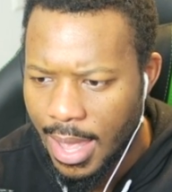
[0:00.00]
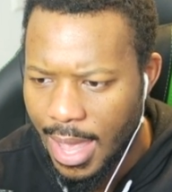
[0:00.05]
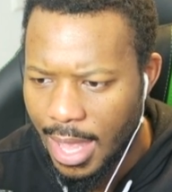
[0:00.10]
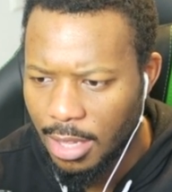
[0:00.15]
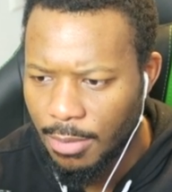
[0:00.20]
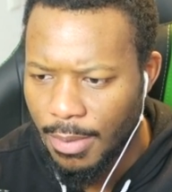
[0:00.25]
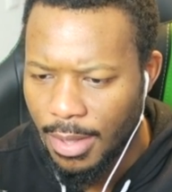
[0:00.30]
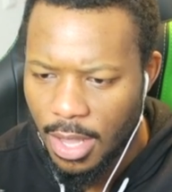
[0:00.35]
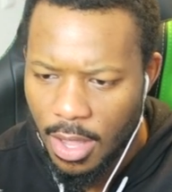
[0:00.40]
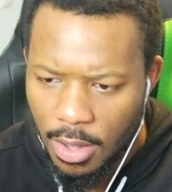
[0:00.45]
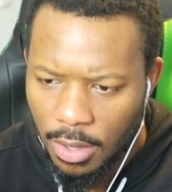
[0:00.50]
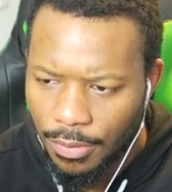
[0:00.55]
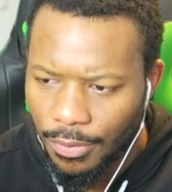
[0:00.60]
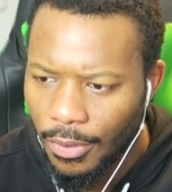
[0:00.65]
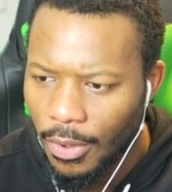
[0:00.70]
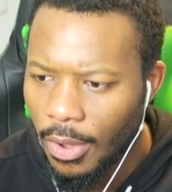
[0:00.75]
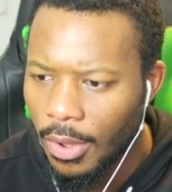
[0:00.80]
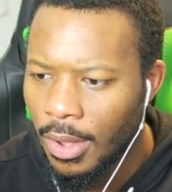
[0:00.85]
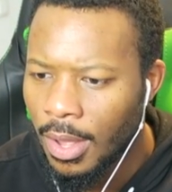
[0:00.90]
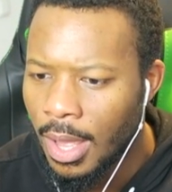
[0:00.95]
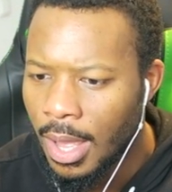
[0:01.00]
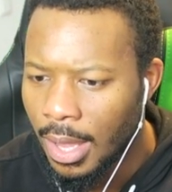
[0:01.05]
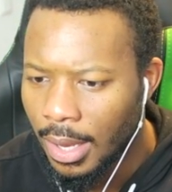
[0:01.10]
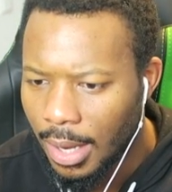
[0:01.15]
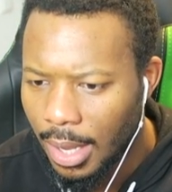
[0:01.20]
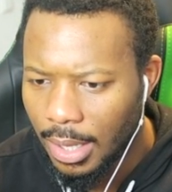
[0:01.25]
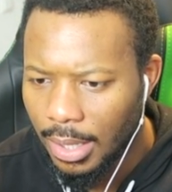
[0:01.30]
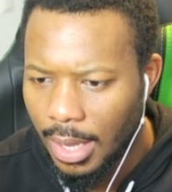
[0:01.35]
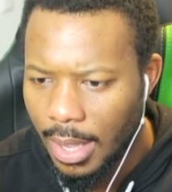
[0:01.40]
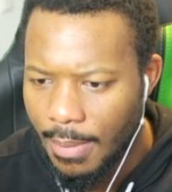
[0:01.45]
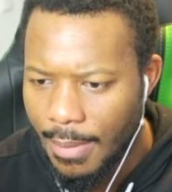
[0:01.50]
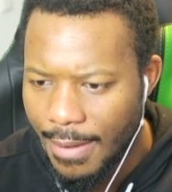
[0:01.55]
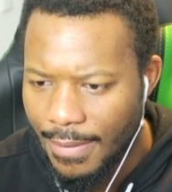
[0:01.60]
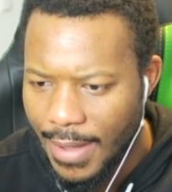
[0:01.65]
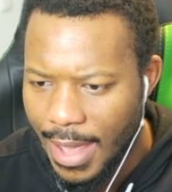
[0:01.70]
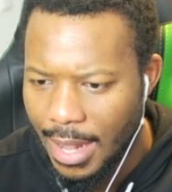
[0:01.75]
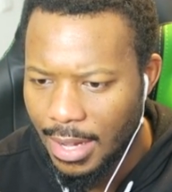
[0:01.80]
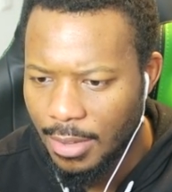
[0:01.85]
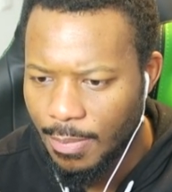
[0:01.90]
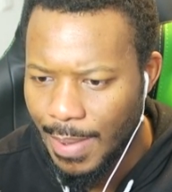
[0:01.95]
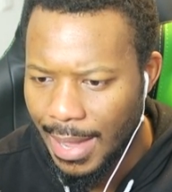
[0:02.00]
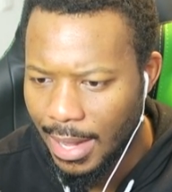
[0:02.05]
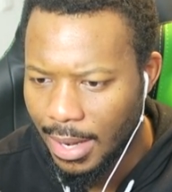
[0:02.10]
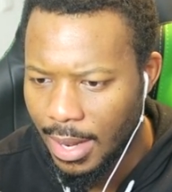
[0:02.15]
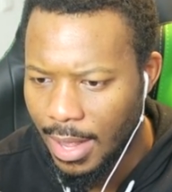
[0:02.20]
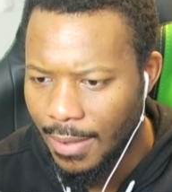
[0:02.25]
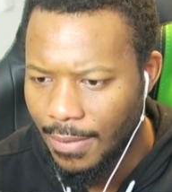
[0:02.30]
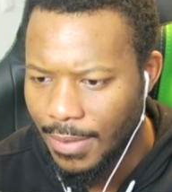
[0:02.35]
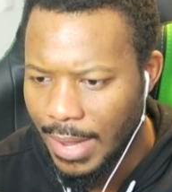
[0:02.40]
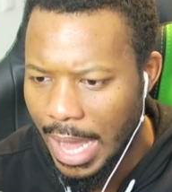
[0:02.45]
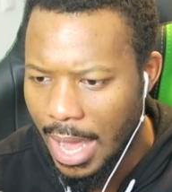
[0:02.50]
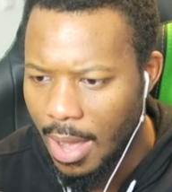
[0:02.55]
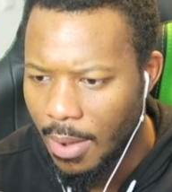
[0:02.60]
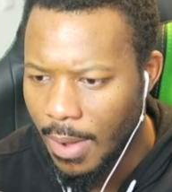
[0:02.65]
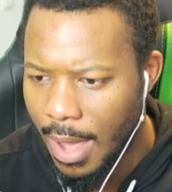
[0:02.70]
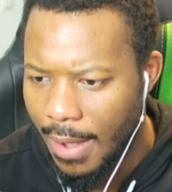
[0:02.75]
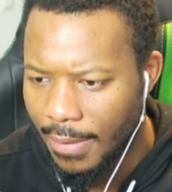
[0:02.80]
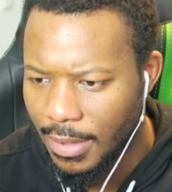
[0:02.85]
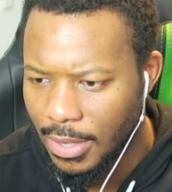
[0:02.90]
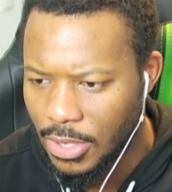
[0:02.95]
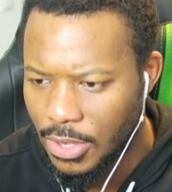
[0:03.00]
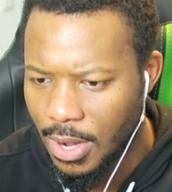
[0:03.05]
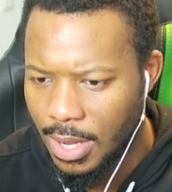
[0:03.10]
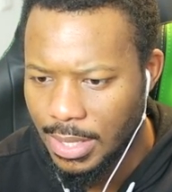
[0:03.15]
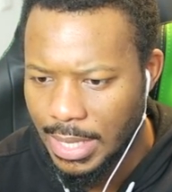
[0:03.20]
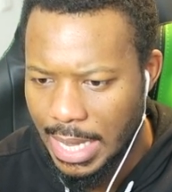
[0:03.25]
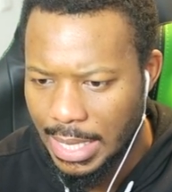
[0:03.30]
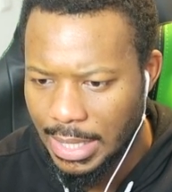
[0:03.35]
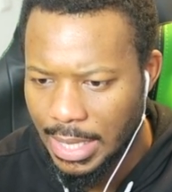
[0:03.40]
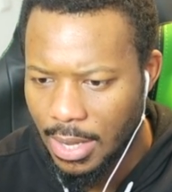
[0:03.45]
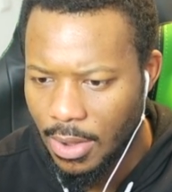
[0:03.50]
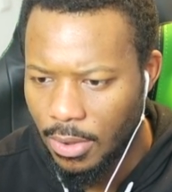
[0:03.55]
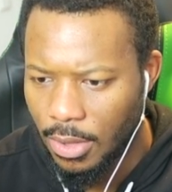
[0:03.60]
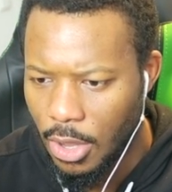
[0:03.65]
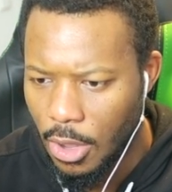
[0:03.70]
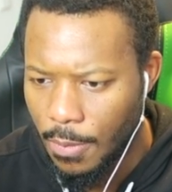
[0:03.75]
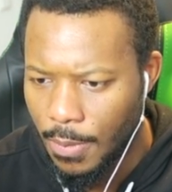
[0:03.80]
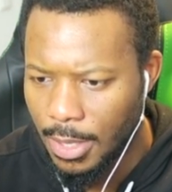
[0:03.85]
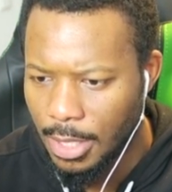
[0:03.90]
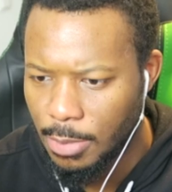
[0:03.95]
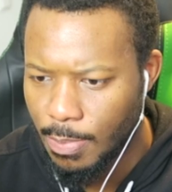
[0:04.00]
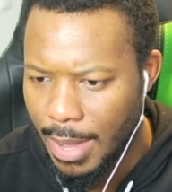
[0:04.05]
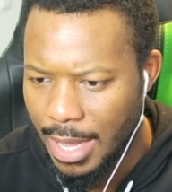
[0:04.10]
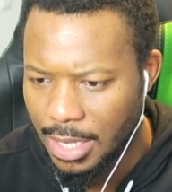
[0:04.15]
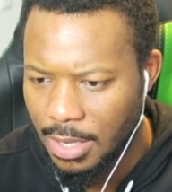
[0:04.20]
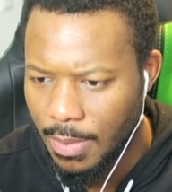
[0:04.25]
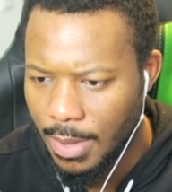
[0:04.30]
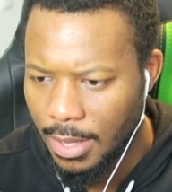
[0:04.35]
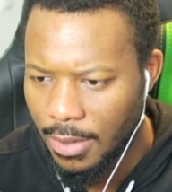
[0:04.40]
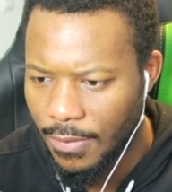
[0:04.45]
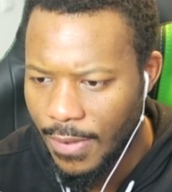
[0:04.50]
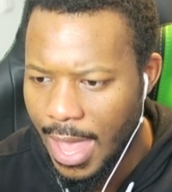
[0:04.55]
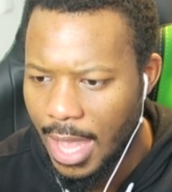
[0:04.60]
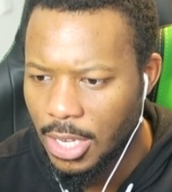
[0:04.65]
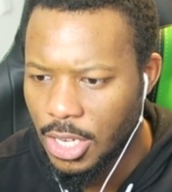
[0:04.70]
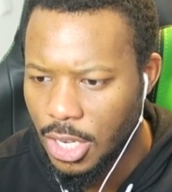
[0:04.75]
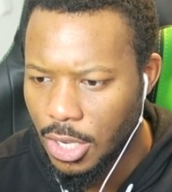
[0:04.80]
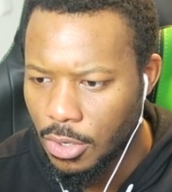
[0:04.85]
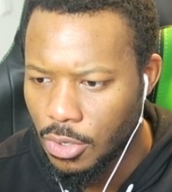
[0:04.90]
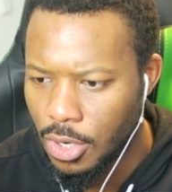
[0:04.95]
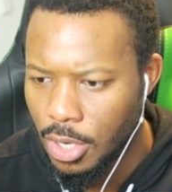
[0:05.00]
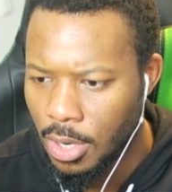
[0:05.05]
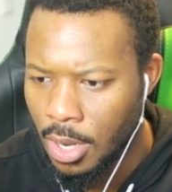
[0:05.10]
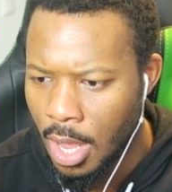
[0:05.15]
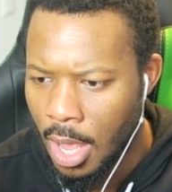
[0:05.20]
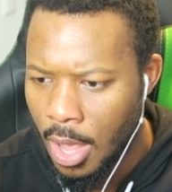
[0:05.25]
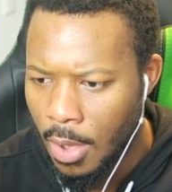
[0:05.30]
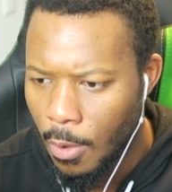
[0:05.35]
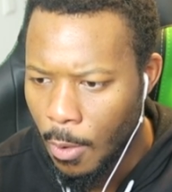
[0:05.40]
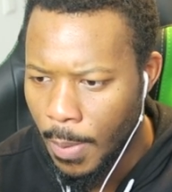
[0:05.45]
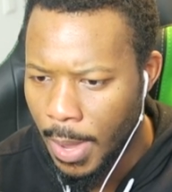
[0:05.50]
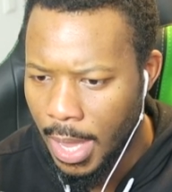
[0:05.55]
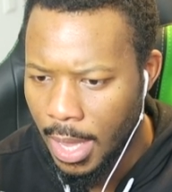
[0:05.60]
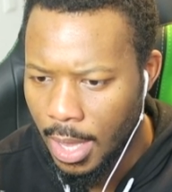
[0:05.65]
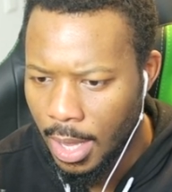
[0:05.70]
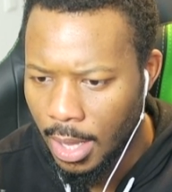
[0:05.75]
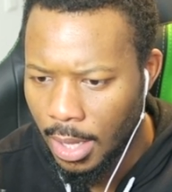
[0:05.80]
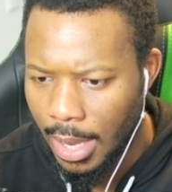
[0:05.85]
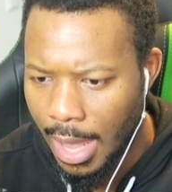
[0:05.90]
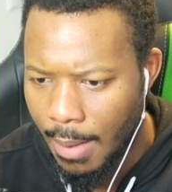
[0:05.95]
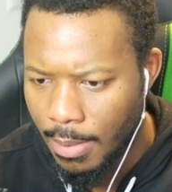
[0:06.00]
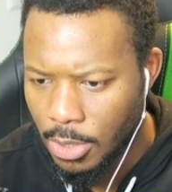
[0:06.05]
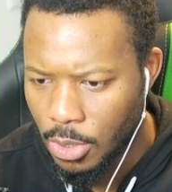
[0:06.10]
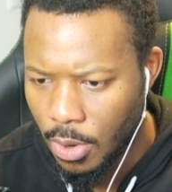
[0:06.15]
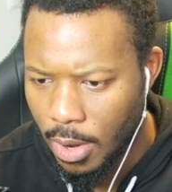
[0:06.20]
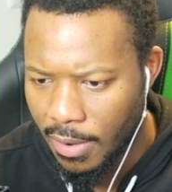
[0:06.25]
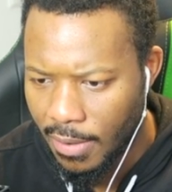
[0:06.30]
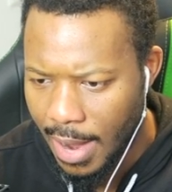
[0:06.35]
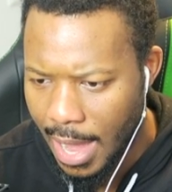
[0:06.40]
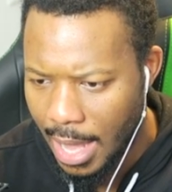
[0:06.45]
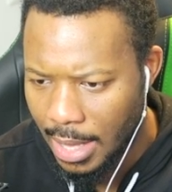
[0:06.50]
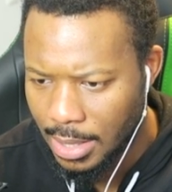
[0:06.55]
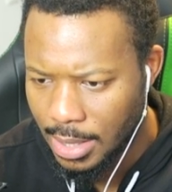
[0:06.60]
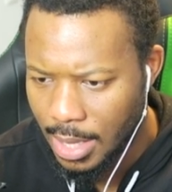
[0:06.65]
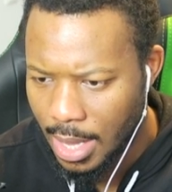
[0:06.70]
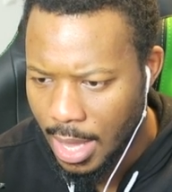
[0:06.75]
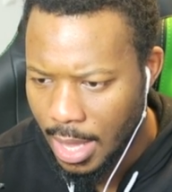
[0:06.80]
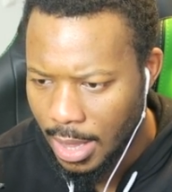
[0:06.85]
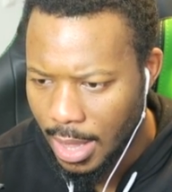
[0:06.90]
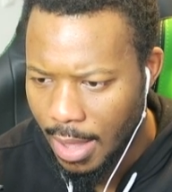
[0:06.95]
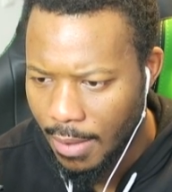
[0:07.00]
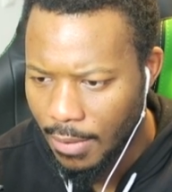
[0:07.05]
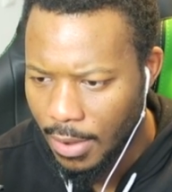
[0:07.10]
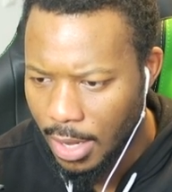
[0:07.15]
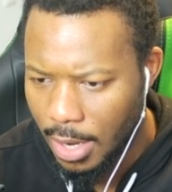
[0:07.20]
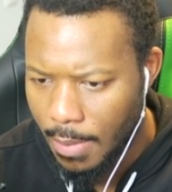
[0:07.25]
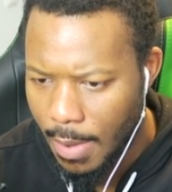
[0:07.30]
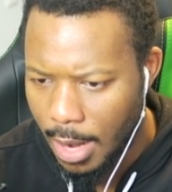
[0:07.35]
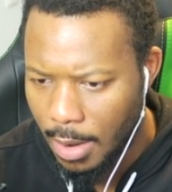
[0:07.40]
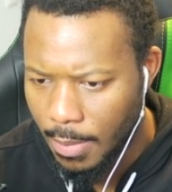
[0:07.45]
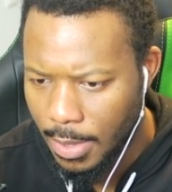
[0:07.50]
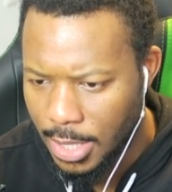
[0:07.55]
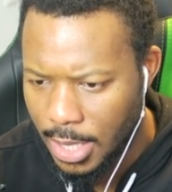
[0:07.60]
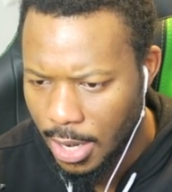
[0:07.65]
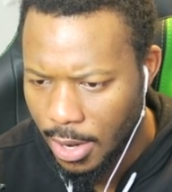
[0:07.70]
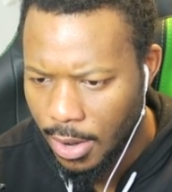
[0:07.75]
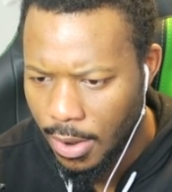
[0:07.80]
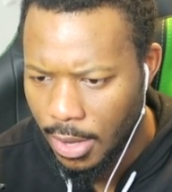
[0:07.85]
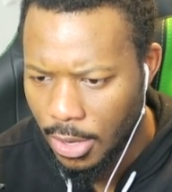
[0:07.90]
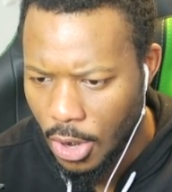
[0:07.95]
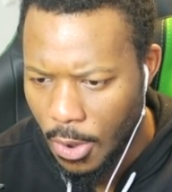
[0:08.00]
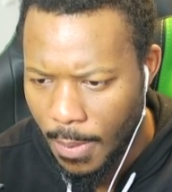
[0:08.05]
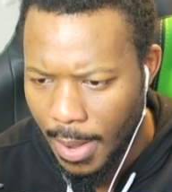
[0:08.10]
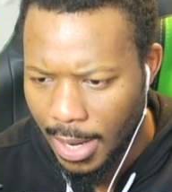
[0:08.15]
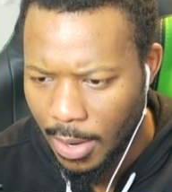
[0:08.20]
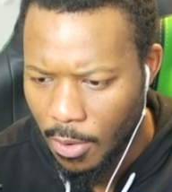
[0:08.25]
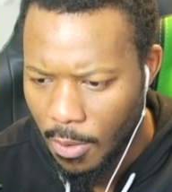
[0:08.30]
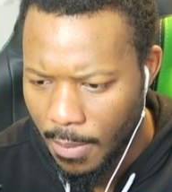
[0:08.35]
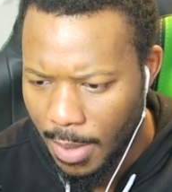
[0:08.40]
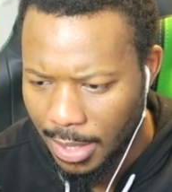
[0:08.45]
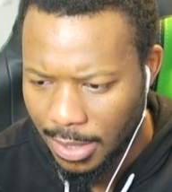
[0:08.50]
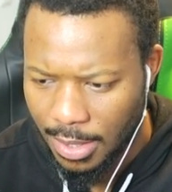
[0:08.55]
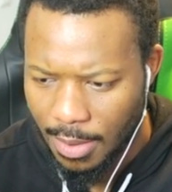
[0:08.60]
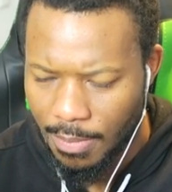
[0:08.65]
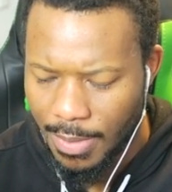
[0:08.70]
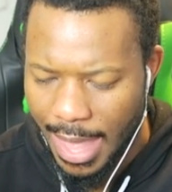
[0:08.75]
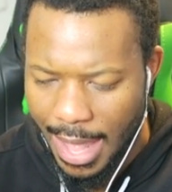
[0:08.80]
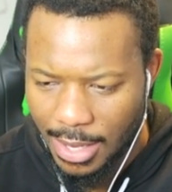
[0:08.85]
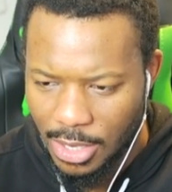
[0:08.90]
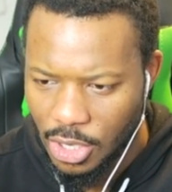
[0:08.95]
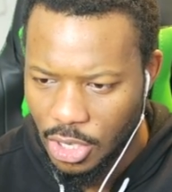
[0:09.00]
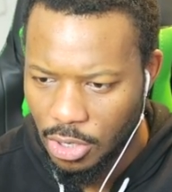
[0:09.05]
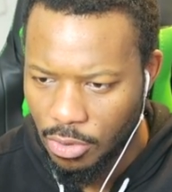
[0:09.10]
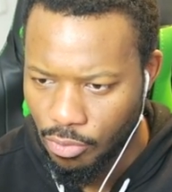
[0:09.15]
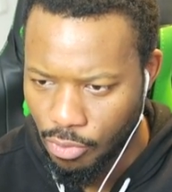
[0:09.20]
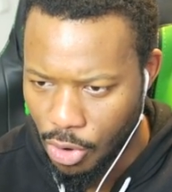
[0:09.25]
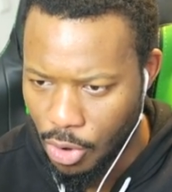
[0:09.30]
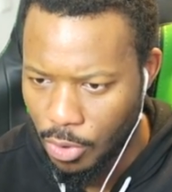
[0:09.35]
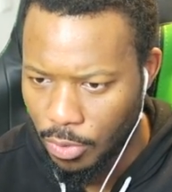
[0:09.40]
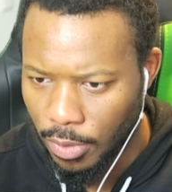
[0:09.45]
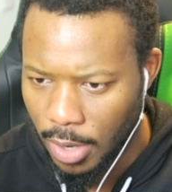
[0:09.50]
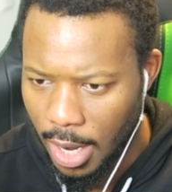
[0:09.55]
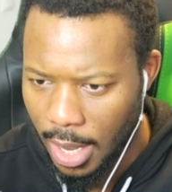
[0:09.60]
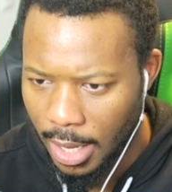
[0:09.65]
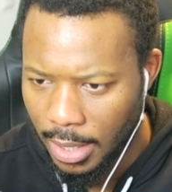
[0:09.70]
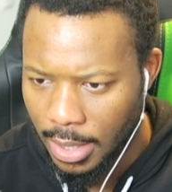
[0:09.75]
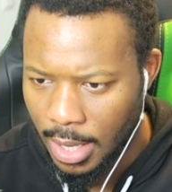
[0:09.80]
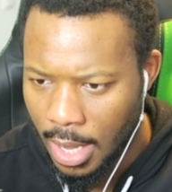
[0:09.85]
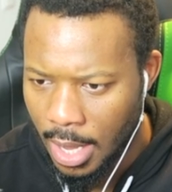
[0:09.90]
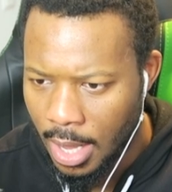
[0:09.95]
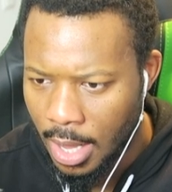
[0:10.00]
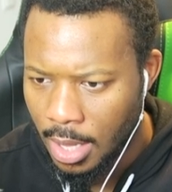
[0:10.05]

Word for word: has been useful. Luckily, my van is big enough. Now I will have to start testing on human specimens. Fat children will be good laboratory rats. They have a good amount of material and nobody will miss them. That's just rude, Rod.